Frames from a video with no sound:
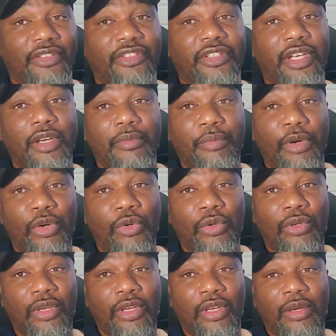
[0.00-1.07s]

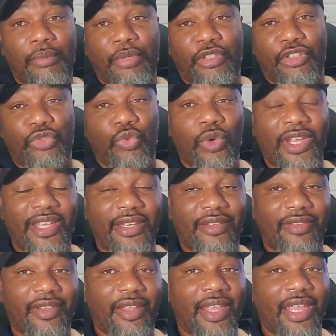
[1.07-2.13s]
Jimbo
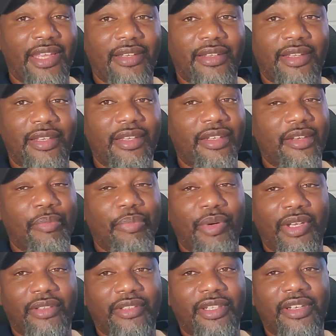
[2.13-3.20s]
persuaded the AD and the
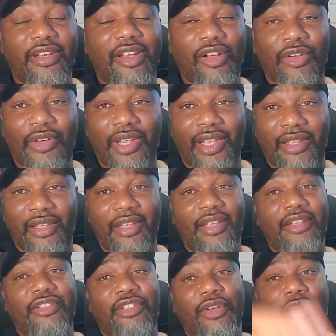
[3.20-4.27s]
president and all that
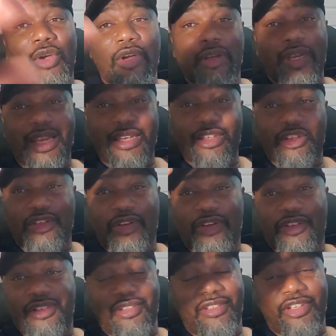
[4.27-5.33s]
to
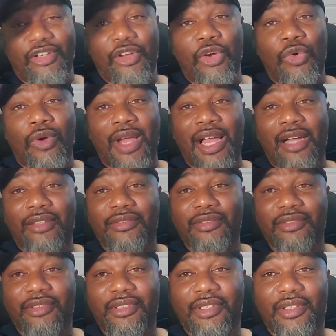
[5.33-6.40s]
go out
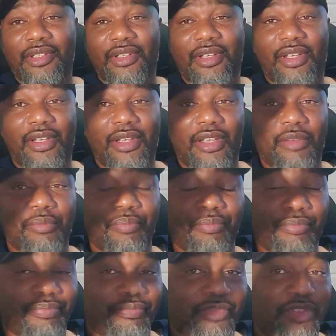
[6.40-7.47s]
and
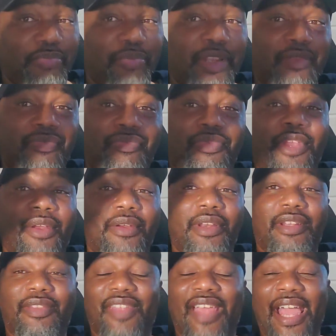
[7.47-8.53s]
spend
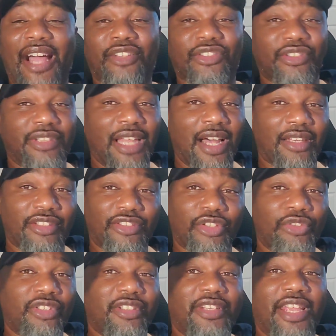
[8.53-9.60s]
$30,000
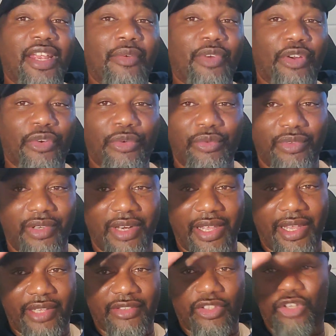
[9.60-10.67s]
on a damn recruiting
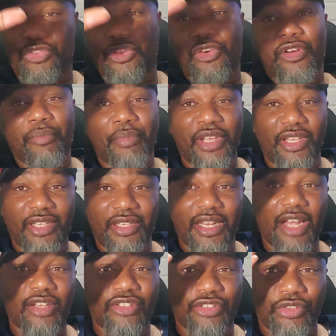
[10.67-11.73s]
class or $30 million
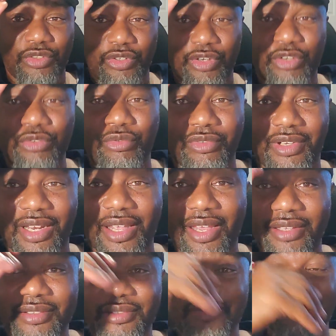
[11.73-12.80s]
on a recruiting
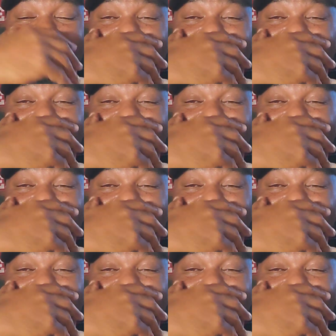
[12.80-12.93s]
class.